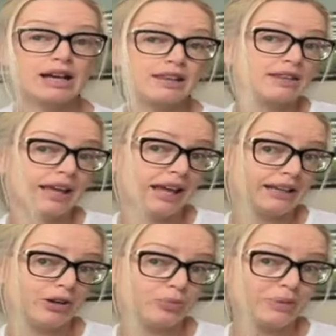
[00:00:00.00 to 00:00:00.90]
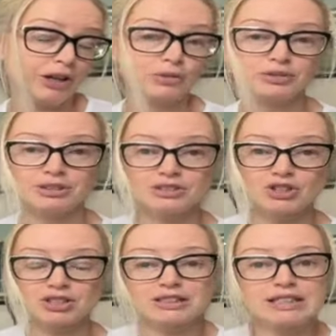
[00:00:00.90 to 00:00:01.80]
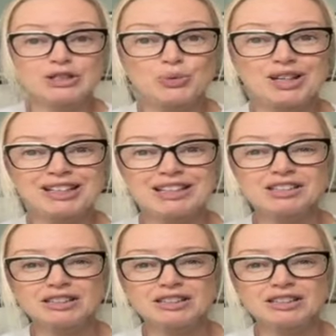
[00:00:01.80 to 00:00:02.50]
They can't help me out, it is what it is,